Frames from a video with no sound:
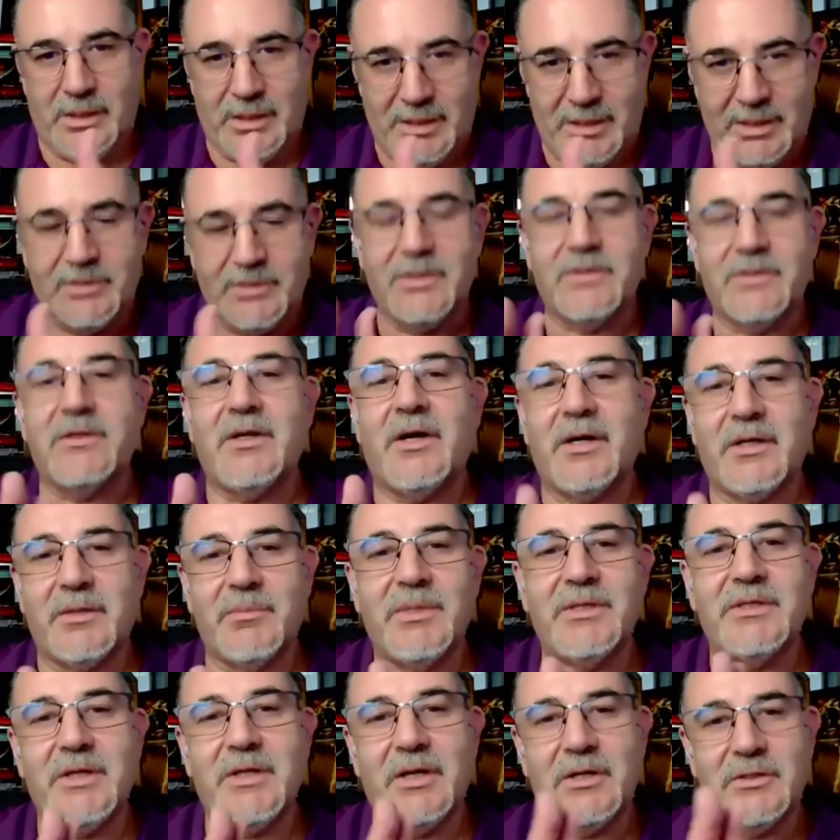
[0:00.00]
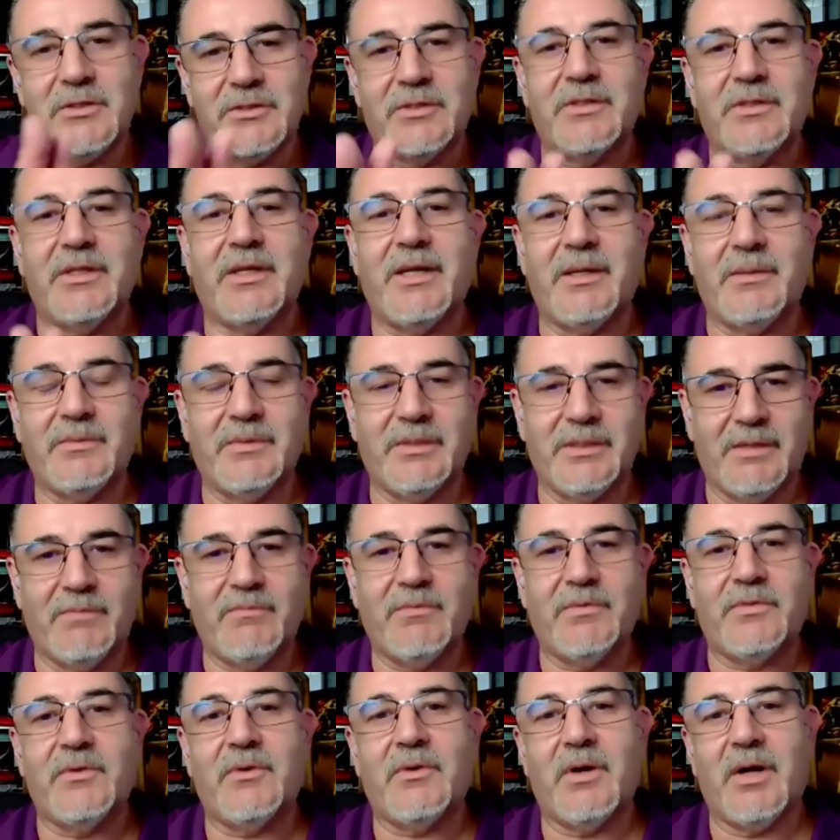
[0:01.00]
In the documentation that I
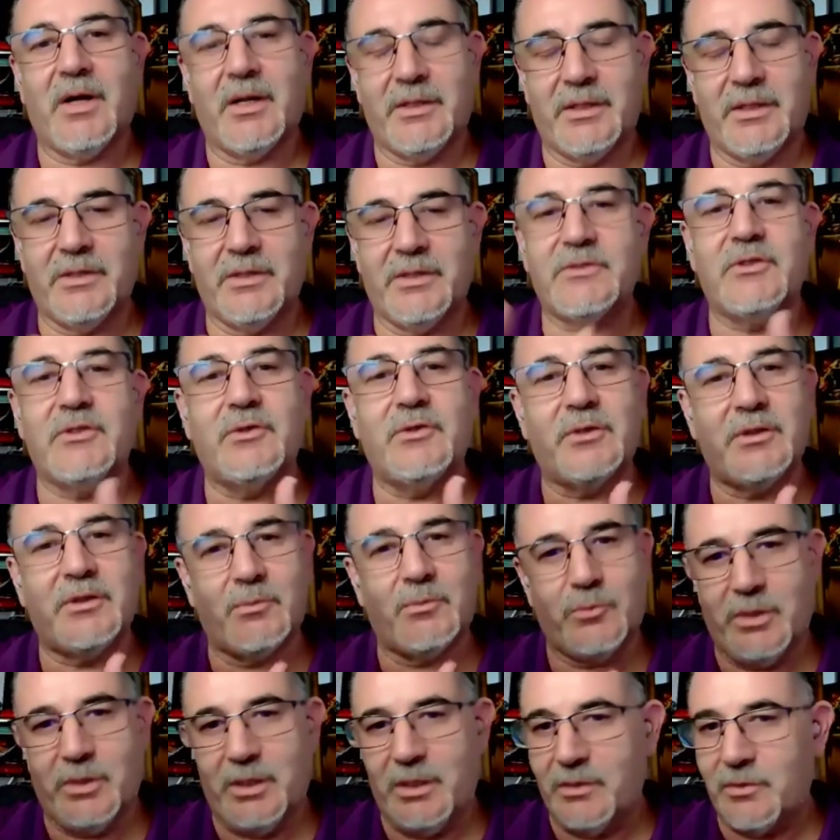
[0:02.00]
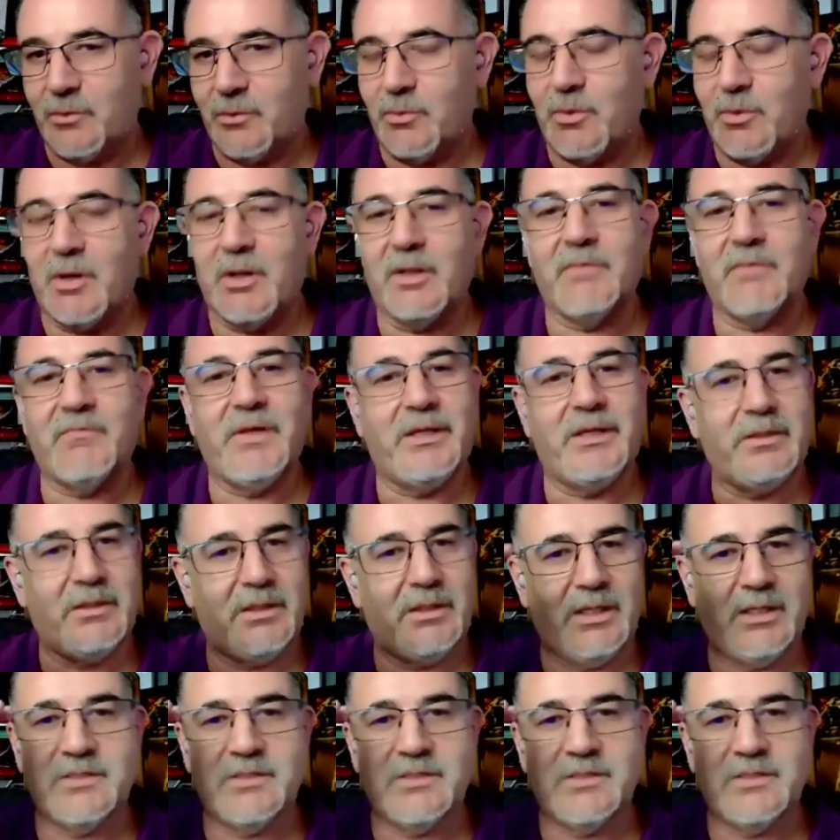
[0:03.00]
leave with your audience, you can read through all of it.